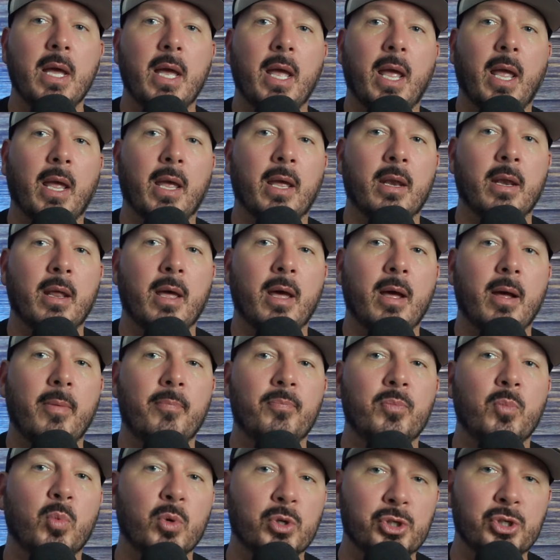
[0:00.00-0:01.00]

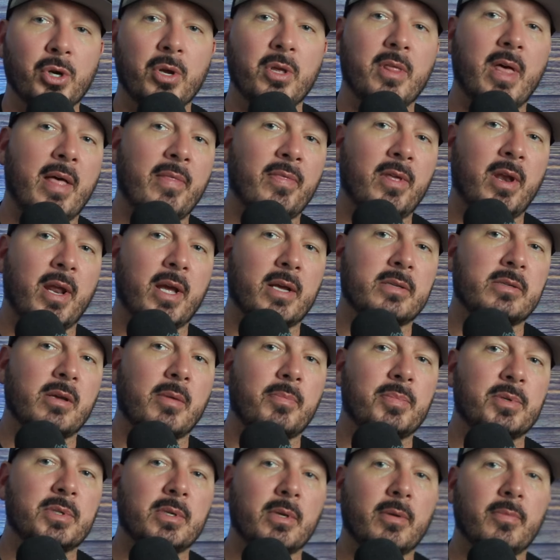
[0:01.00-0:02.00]
and we'll show you that in the next
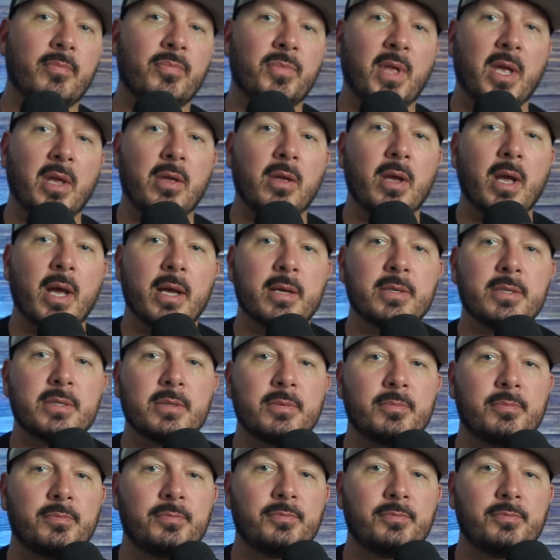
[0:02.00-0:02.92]
episode. Thank you guys.